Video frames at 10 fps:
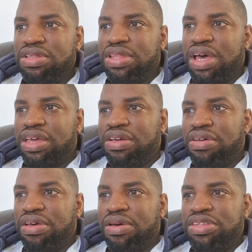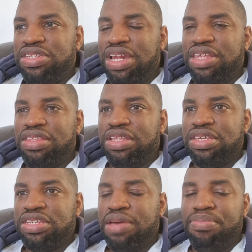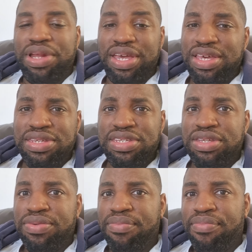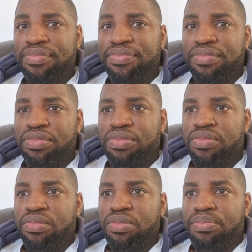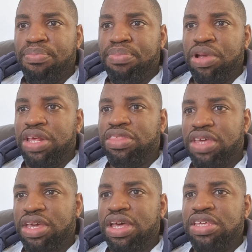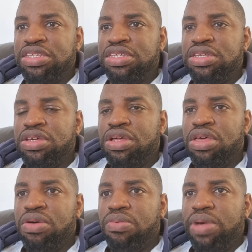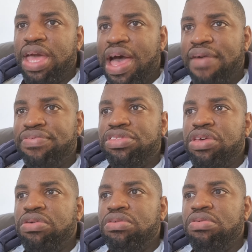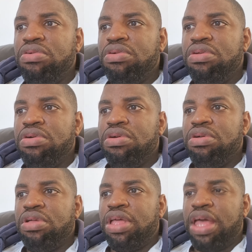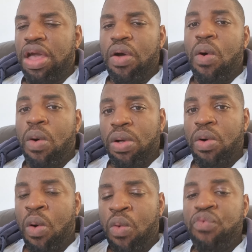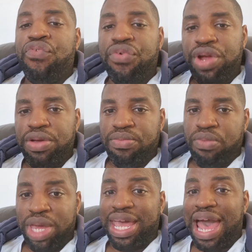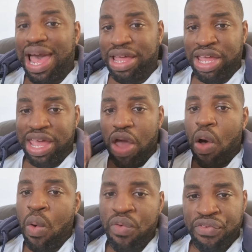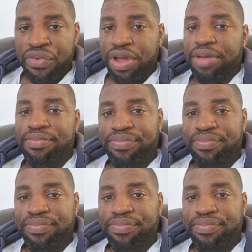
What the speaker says: like a silly thing to say, but it is. But the thing is, we have to get over it. We can get over it.